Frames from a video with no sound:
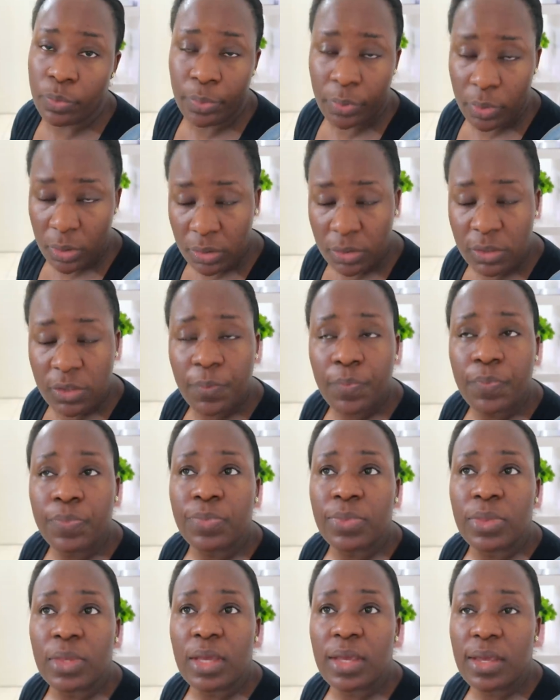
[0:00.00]
But
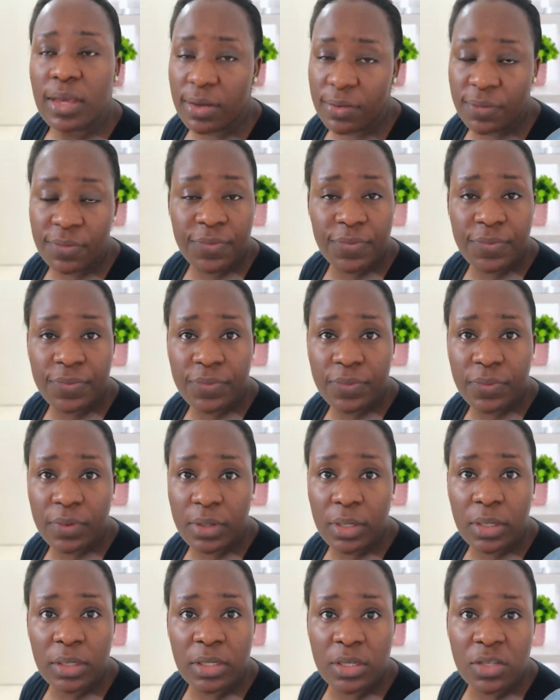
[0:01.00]
if
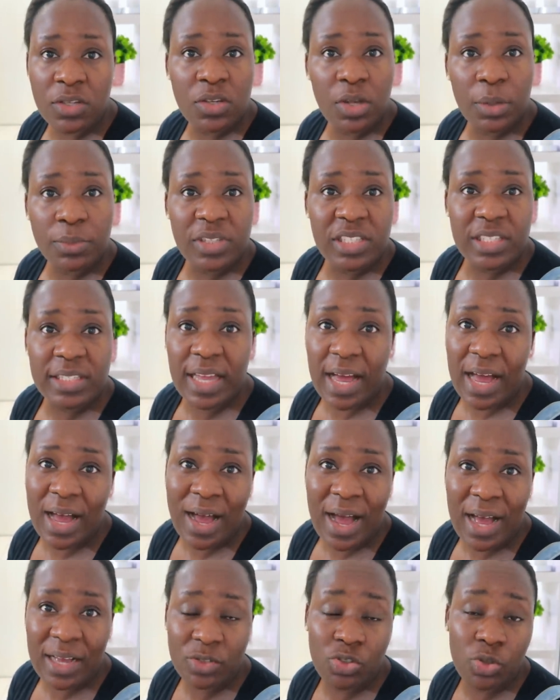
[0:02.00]
it's something
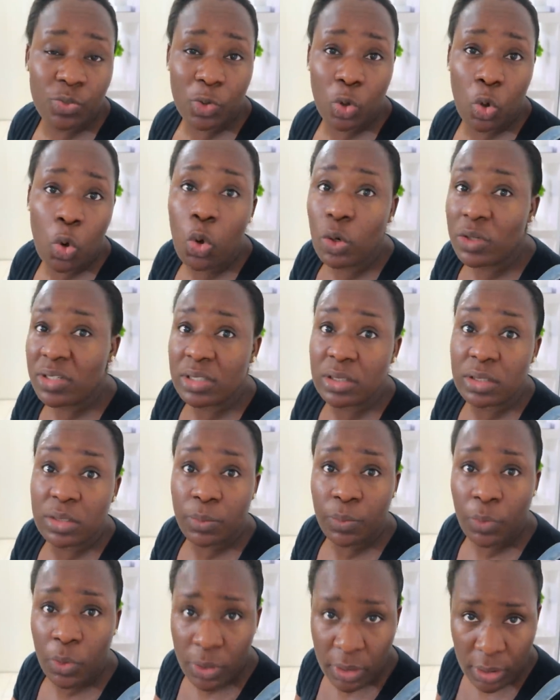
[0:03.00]
that has to be cooked in
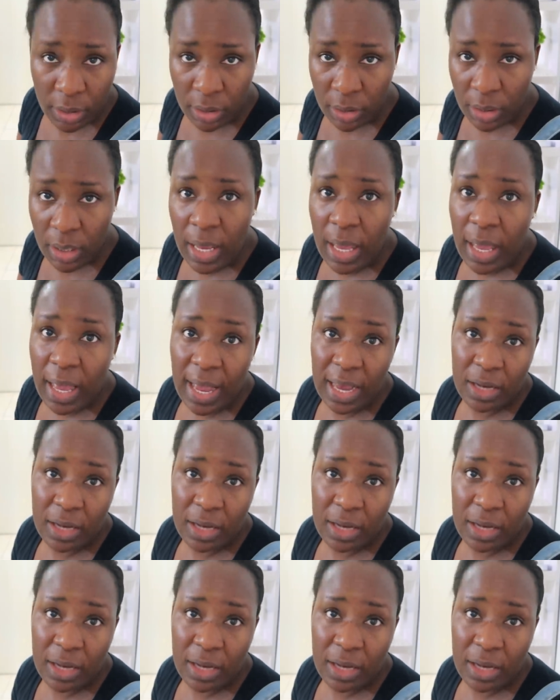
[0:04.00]
the morning,